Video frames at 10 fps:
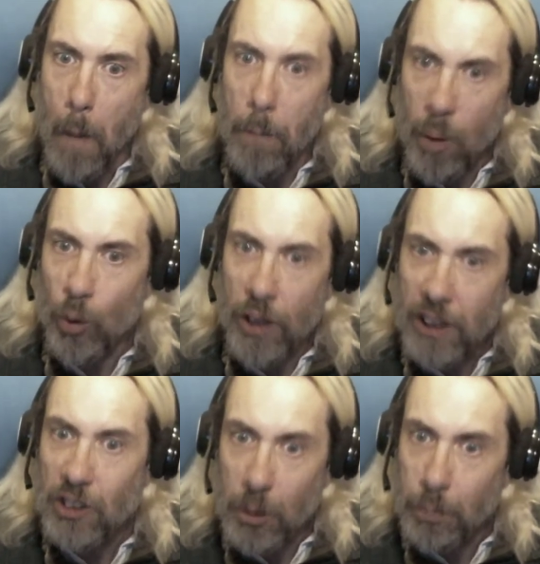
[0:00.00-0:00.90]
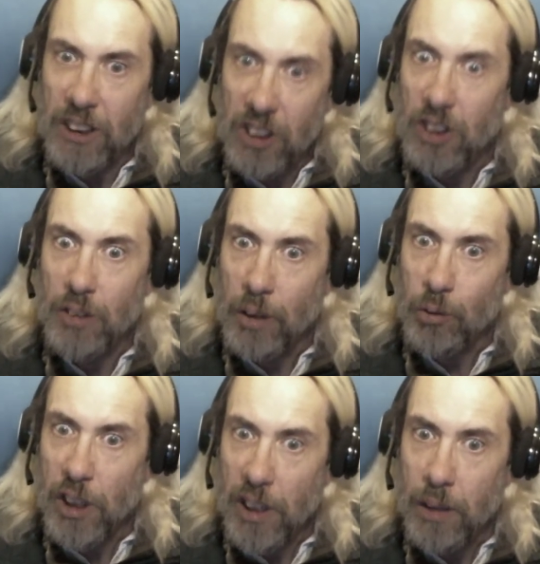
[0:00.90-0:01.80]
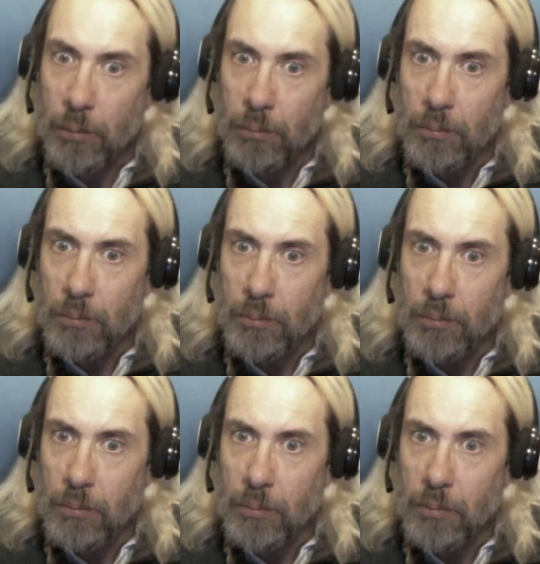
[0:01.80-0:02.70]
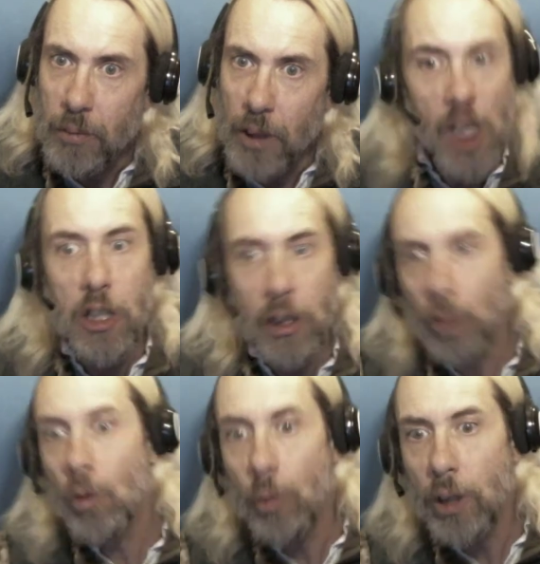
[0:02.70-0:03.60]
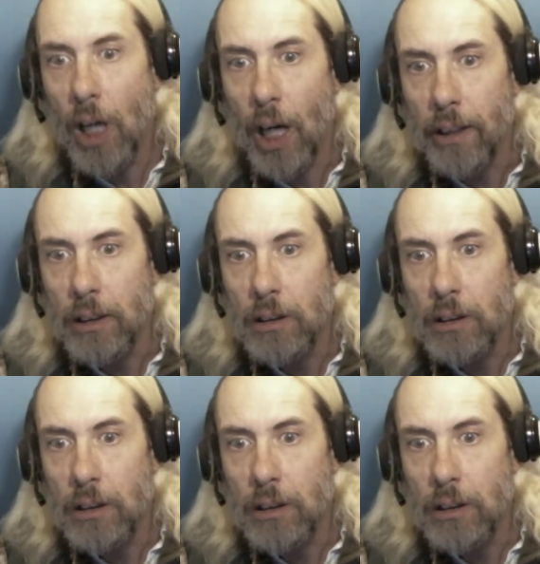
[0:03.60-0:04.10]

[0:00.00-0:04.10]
But when it is the basis of everything, you get what we got.